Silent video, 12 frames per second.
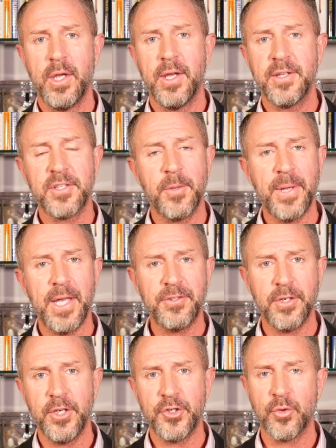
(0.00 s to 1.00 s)
as
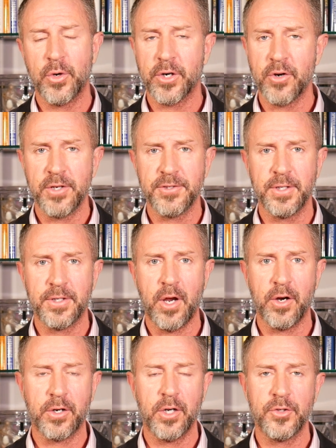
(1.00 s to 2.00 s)
capacity is short across the
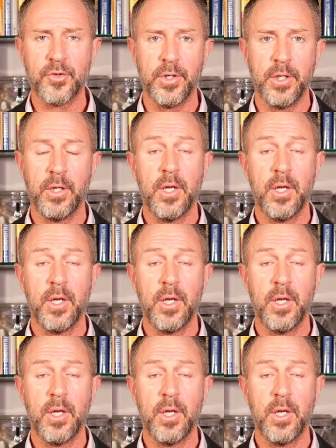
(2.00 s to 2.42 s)
entire country.